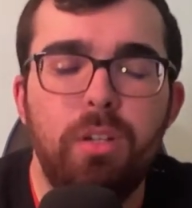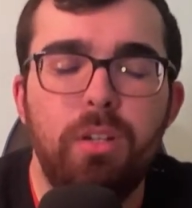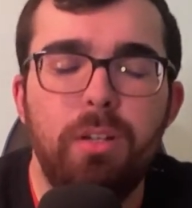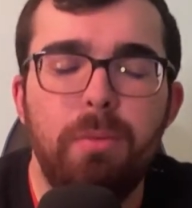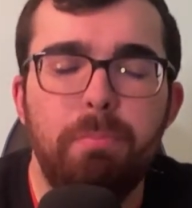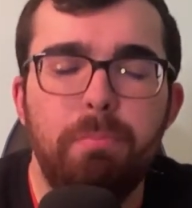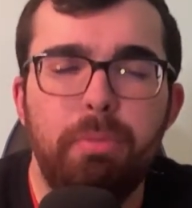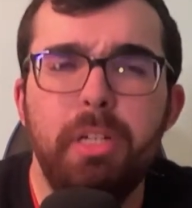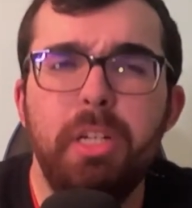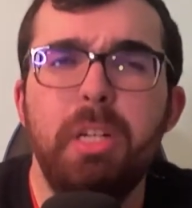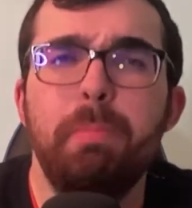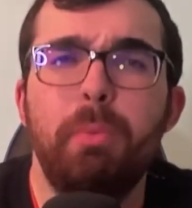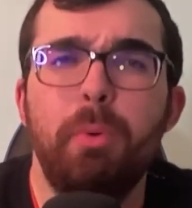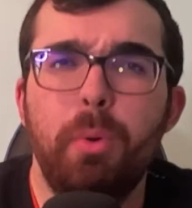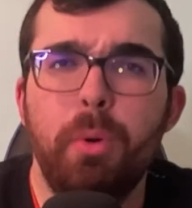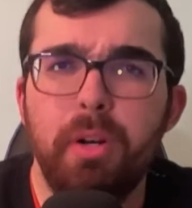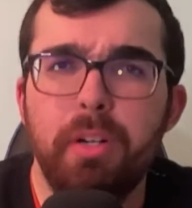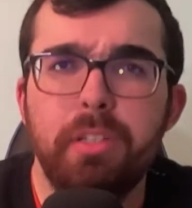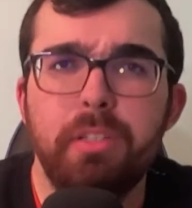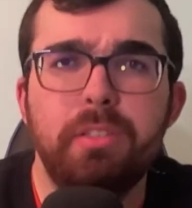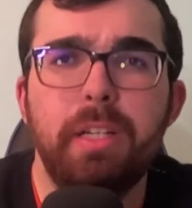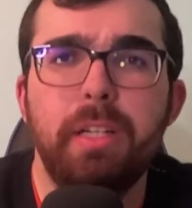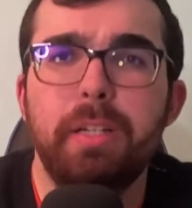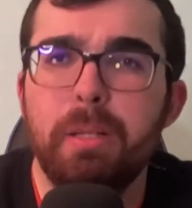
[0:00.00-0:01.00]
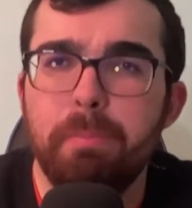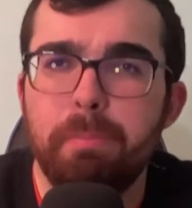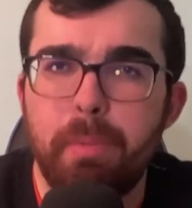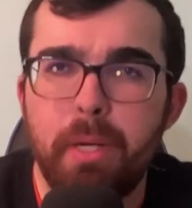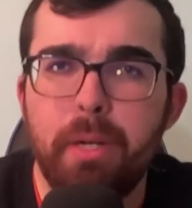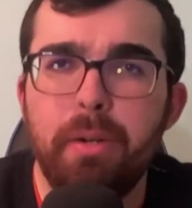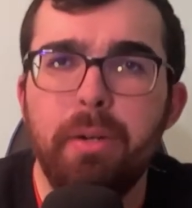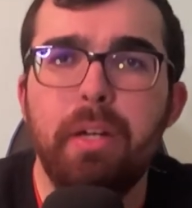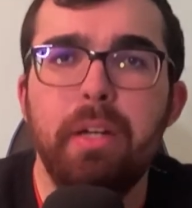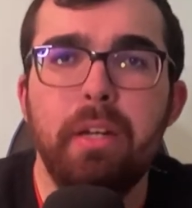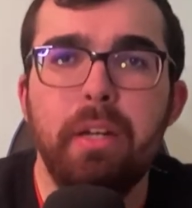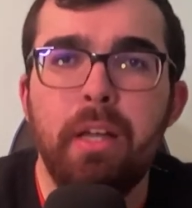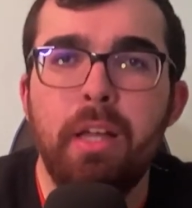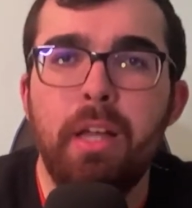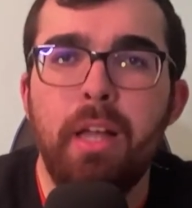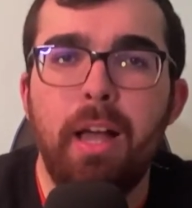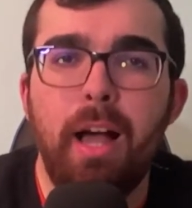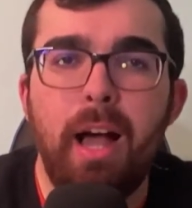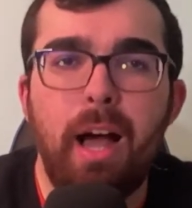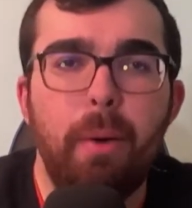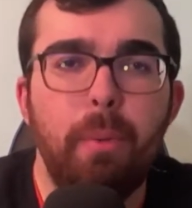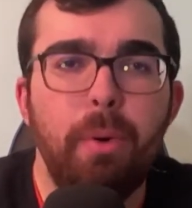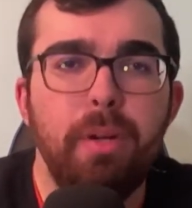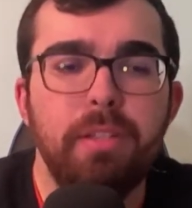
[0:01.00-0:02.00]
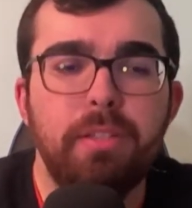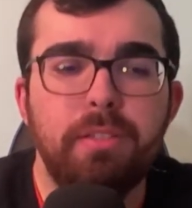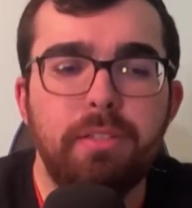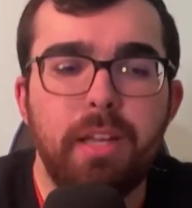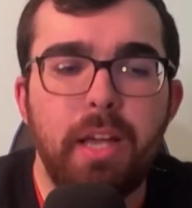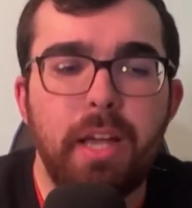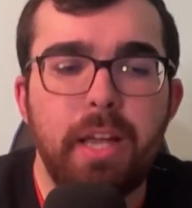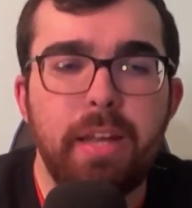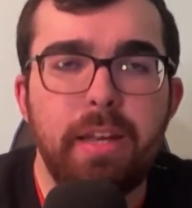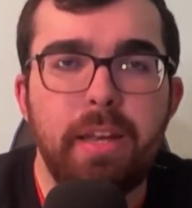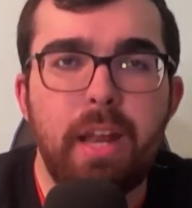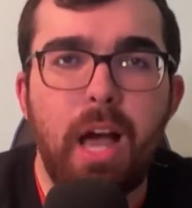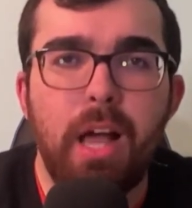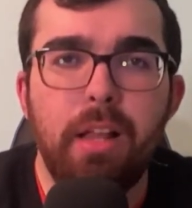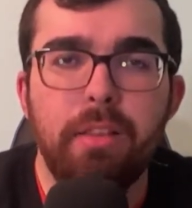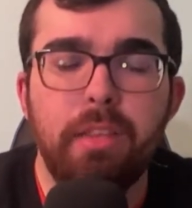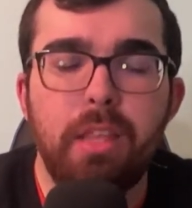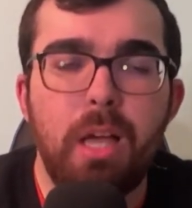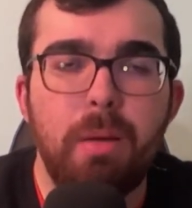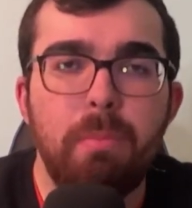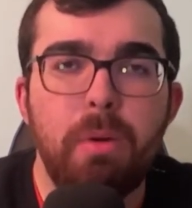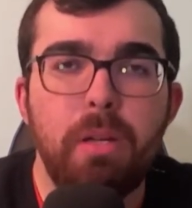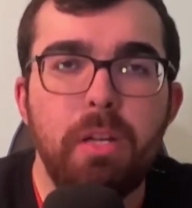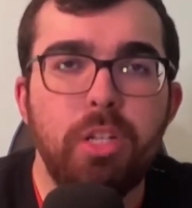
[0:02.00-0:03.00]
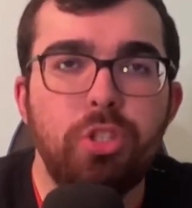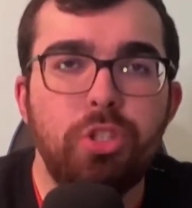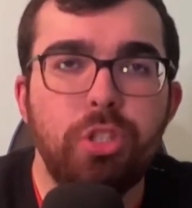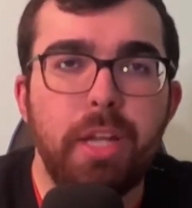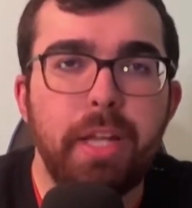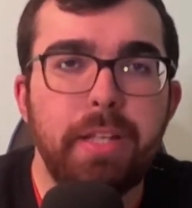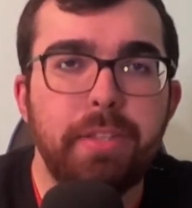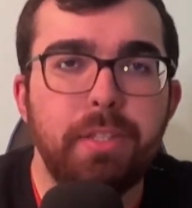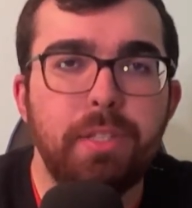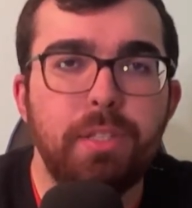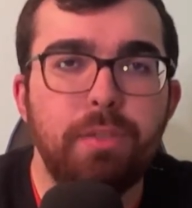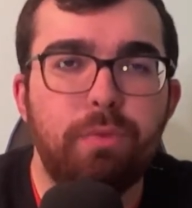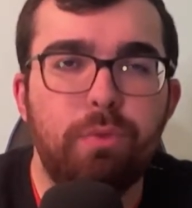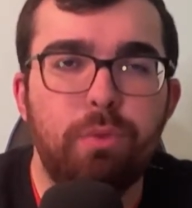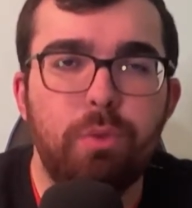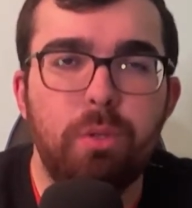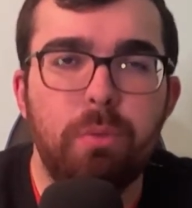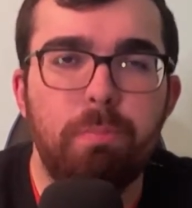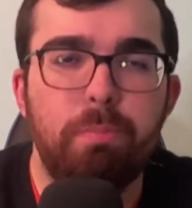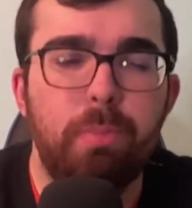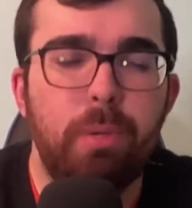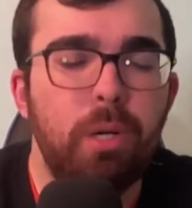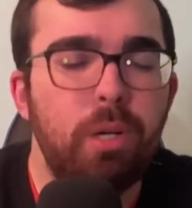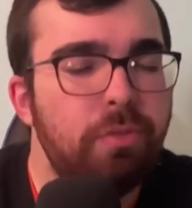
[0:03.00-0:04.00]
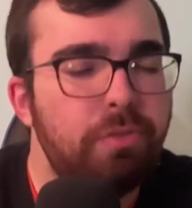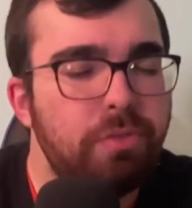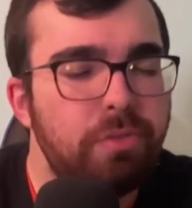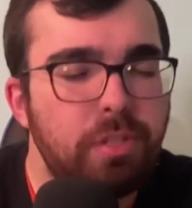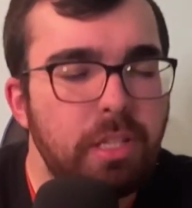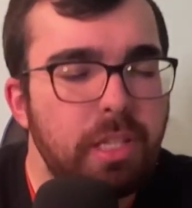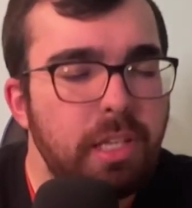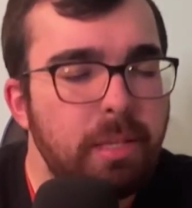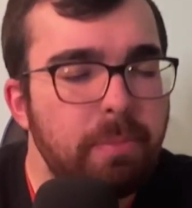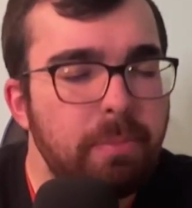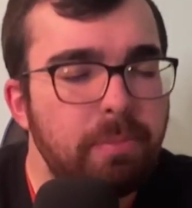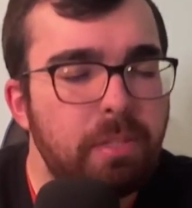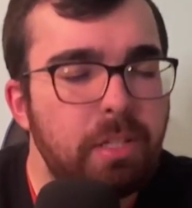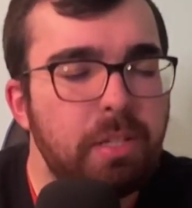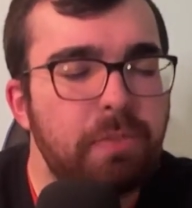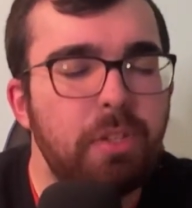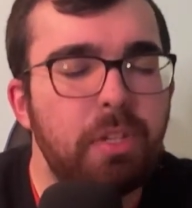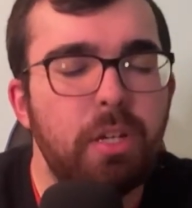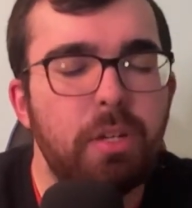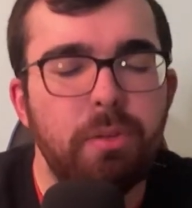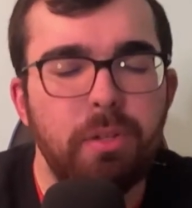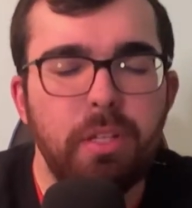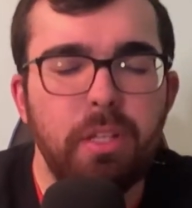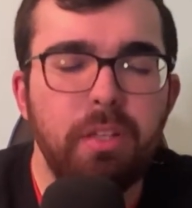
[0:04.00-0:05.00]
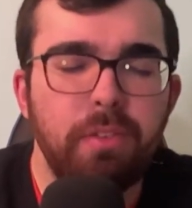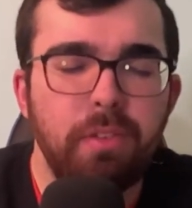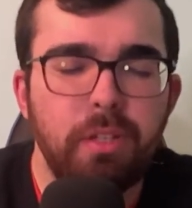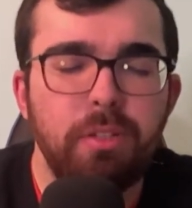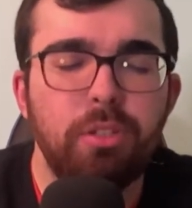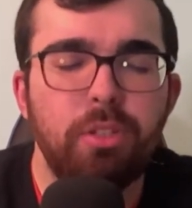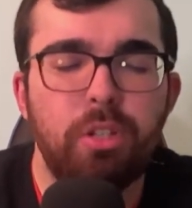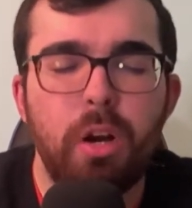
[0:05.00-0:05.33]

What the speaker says: pretty boring second period. I would say not that many chances for both teams, even though, you know,